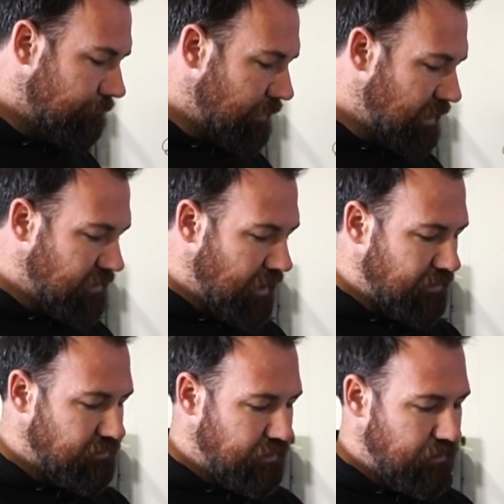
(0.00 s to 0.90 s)

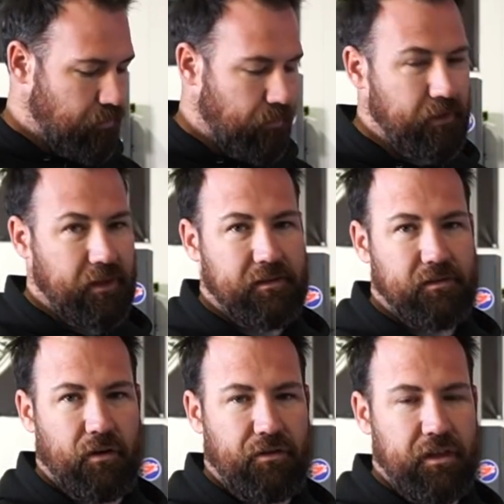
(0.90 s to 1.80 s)
Internationally, you're probably the
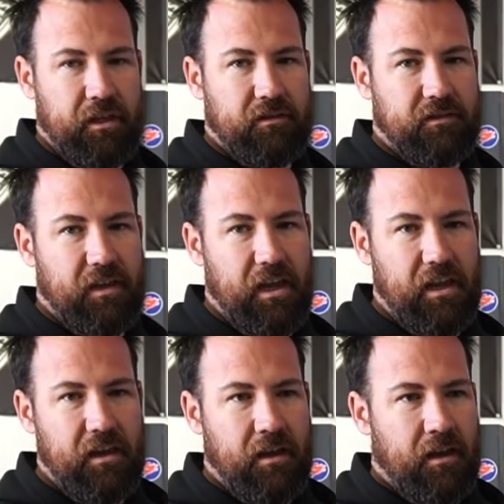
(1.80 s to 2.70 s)
sort of thing you'd see